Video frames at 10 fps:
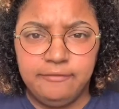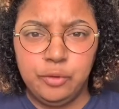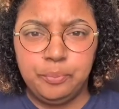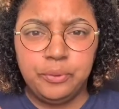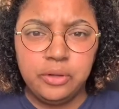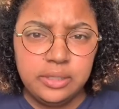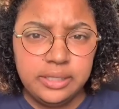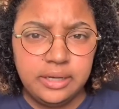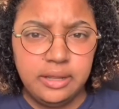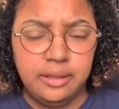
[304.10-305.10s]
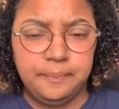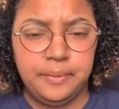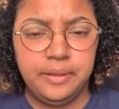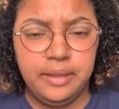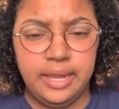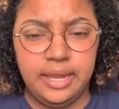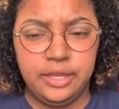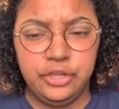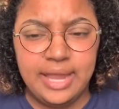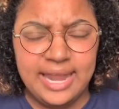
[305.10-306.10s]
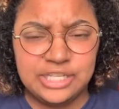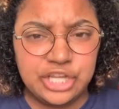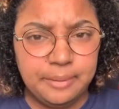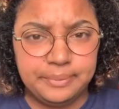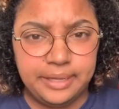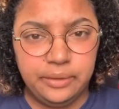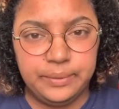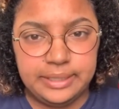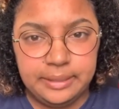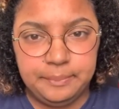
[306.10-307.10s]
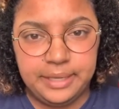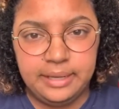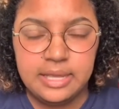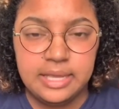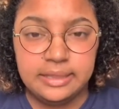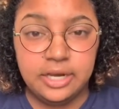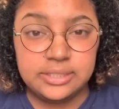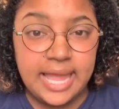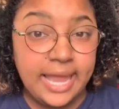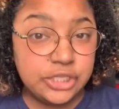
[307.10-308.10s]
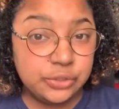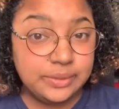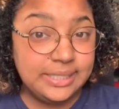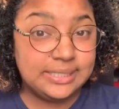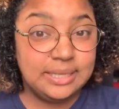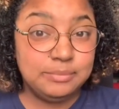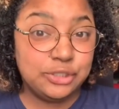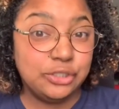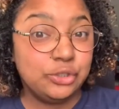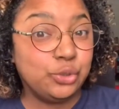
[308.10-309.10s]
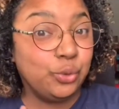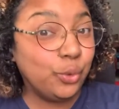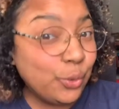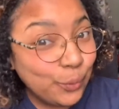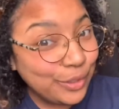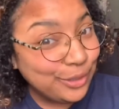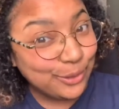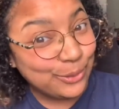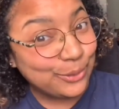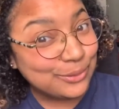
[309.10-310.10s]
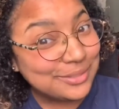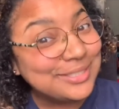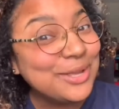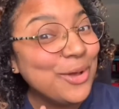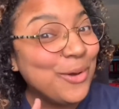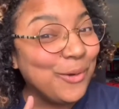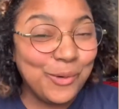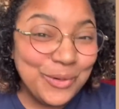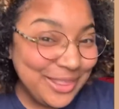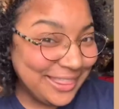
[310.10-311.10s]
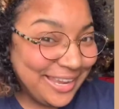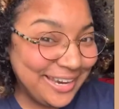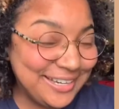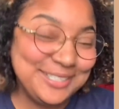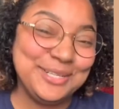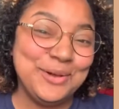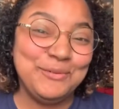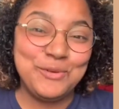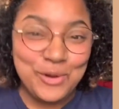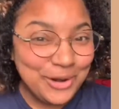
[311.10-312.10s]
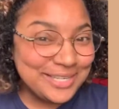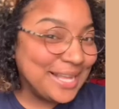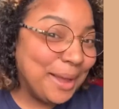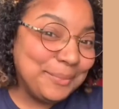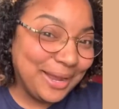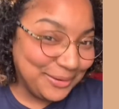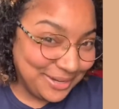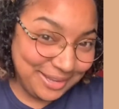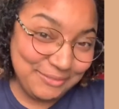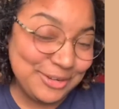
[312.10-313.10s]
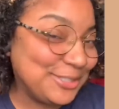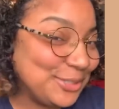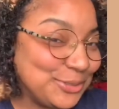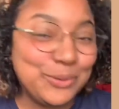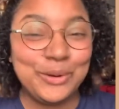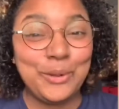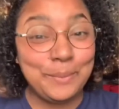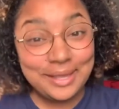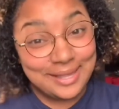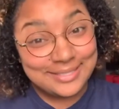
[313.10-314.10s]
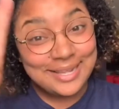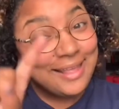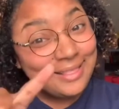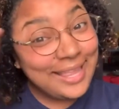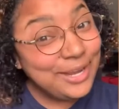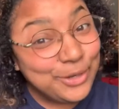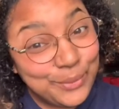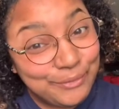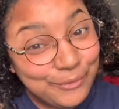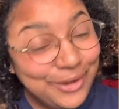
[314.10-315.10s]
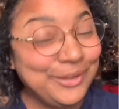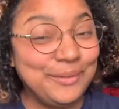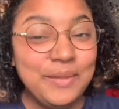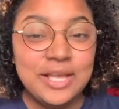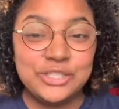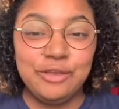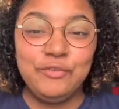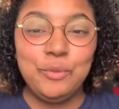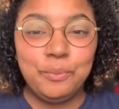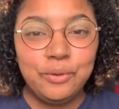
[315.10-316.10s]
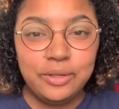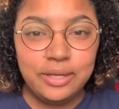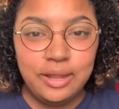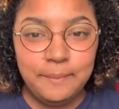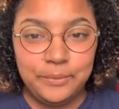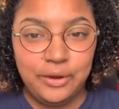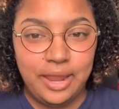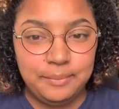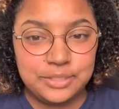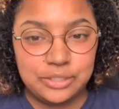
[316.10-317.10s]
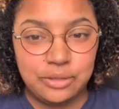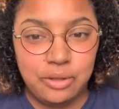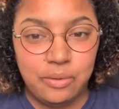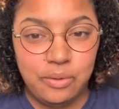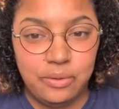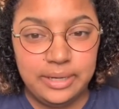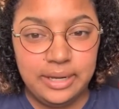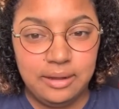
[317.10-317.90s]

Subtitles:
pull it up and you kind of start playing with it a bit, there's actually some tutorials on there. So of course I'm not going to give you the tutorial because they do it for you. So if you pull it up, you're able to go on it.